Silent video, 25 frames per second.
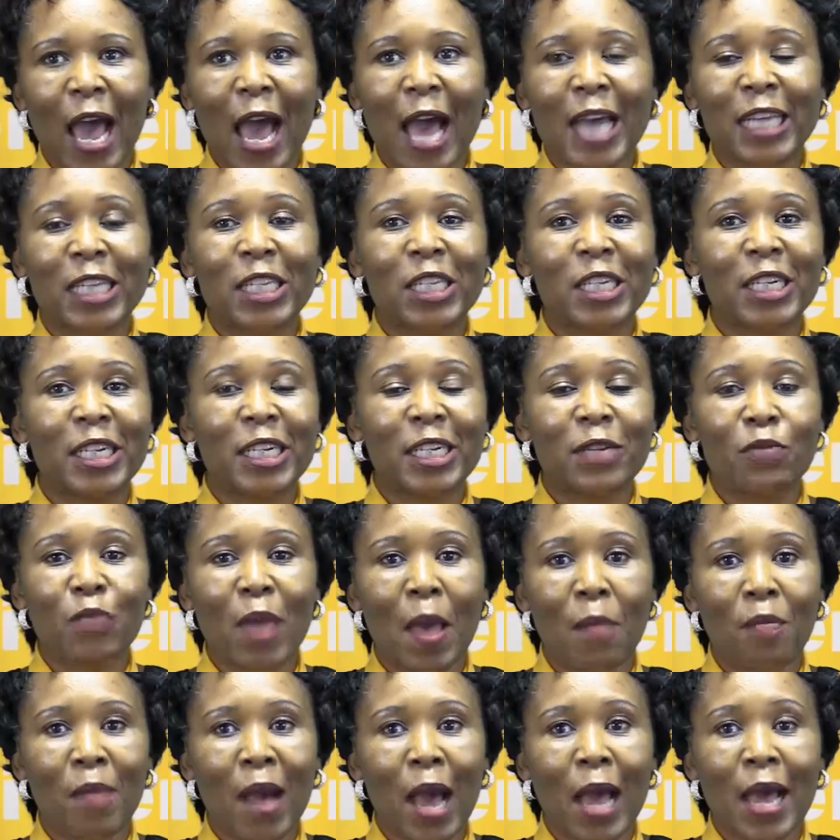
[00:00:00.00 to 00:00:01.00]
I still
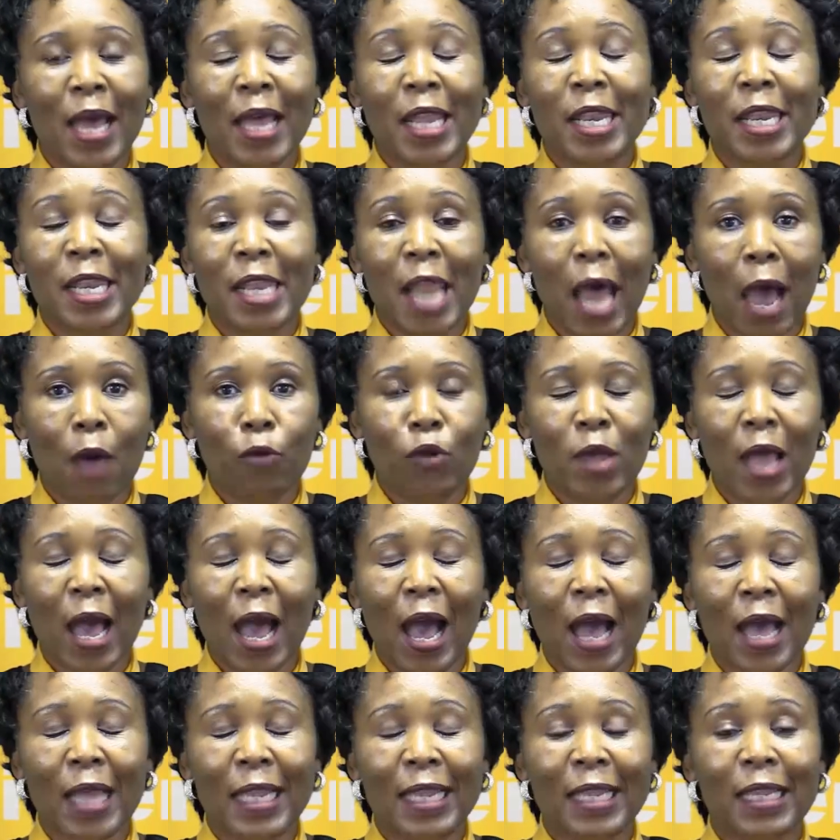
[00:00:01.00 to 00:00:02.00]
remember now we
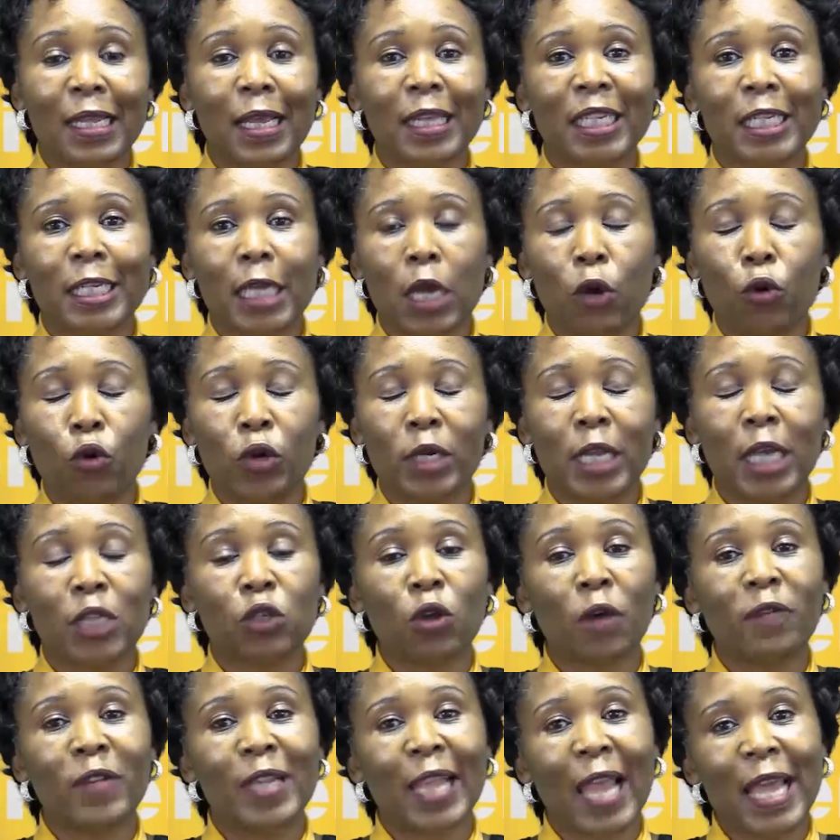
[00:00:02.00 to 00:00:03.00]
are shareholders
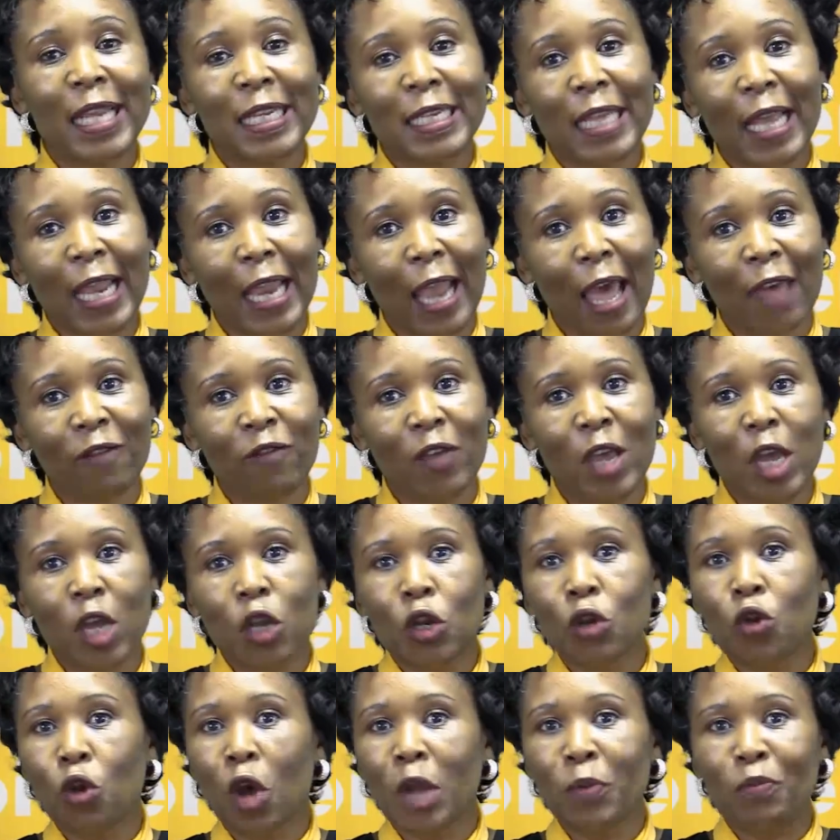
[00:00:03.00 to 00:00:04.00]
of Clientele
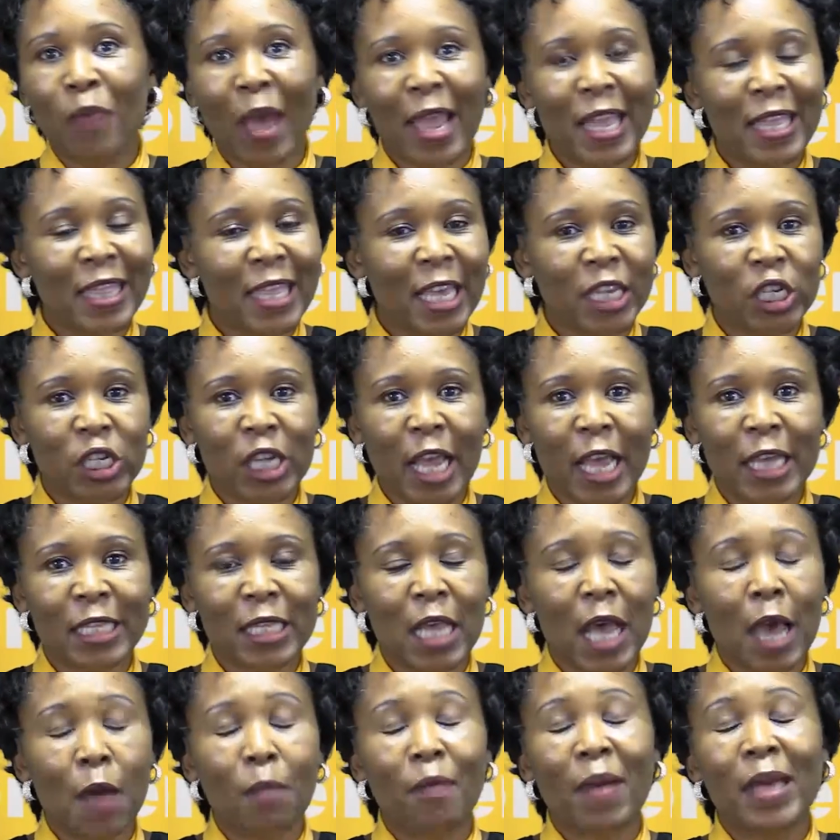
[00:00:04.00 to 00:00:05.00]
not buying the shares,
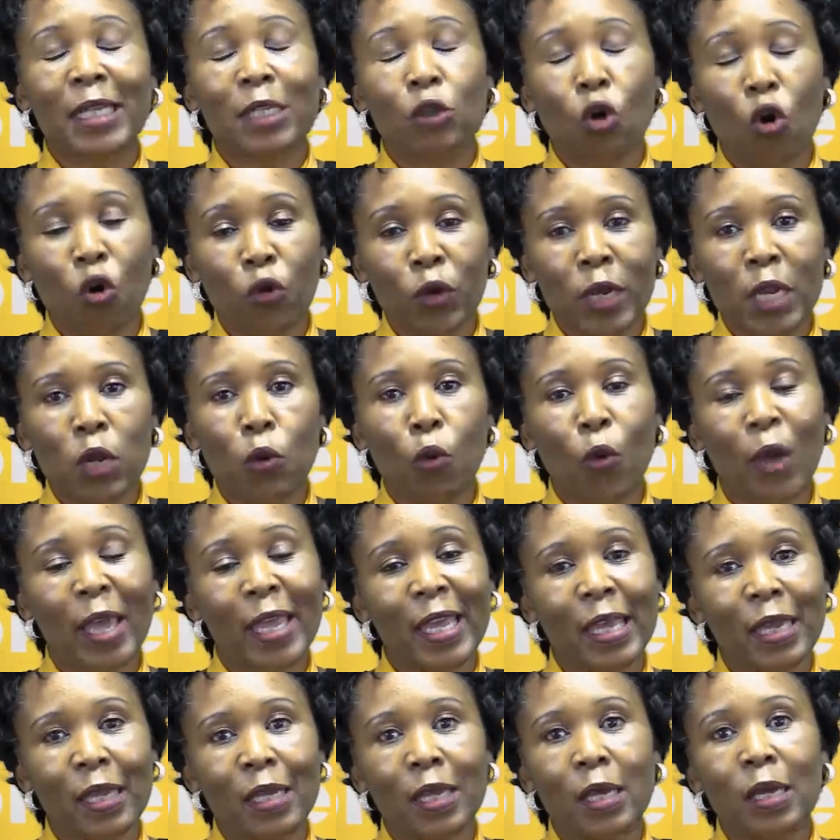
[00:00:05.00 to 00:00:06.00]
but only
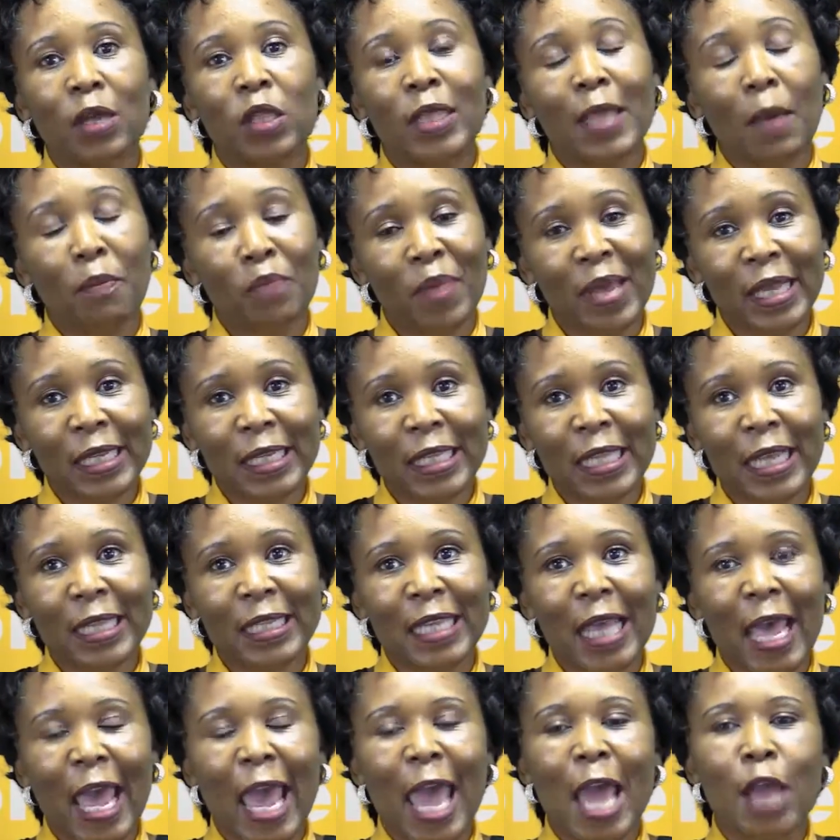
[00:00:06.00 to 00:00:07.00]
working the business.